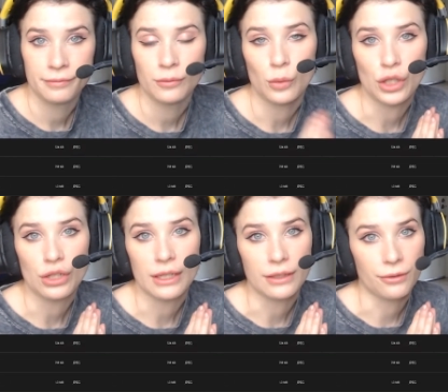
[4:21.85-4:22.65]
which
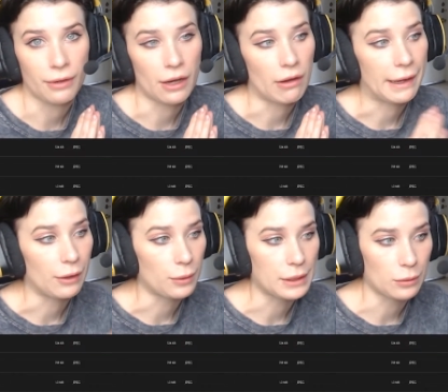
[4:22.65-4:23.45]
is the route I
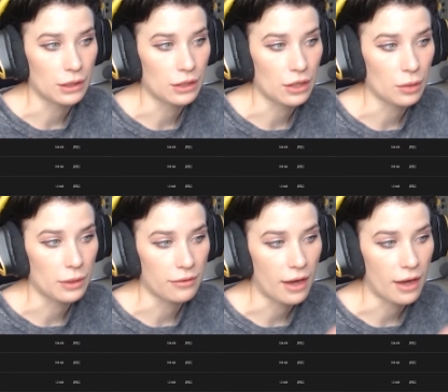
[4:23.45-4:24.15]
always wanted to go with.